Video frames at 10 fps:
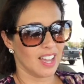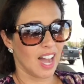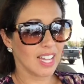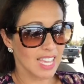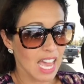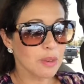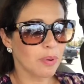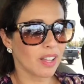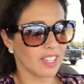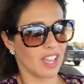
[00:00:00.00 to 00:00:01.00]
again,
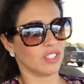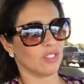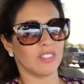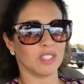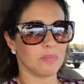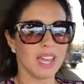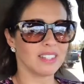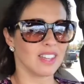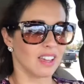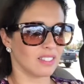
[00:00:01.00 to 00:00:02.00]
polyester and
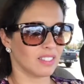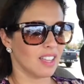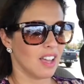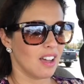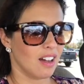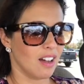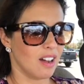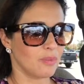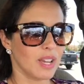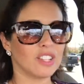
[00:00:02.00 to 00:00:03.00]
spandex.
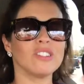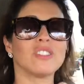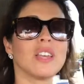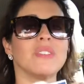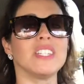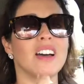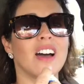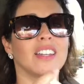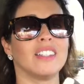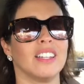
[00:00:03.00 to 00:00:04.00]
Regular
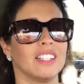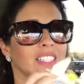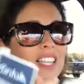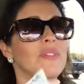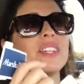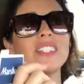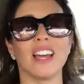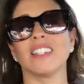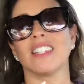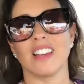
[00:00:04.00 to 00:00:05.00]

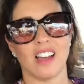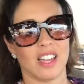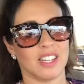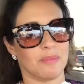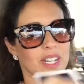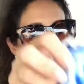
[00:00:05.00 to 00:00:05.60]
$7.99, but